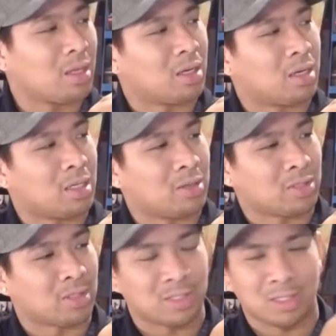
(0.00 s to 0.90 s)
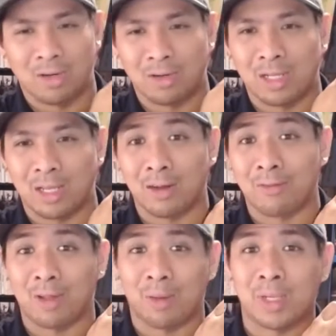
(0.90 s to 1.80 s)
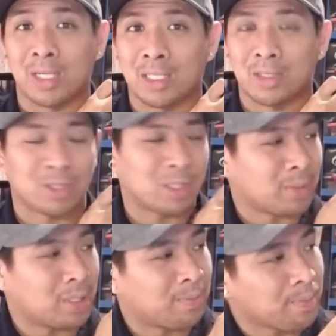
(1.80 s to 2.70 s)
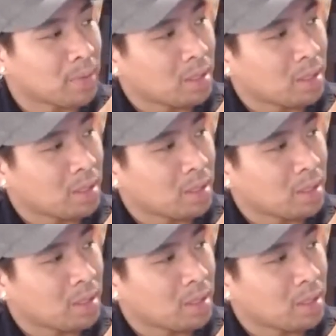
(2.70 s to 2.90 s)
It was installed like on floppy disk or something,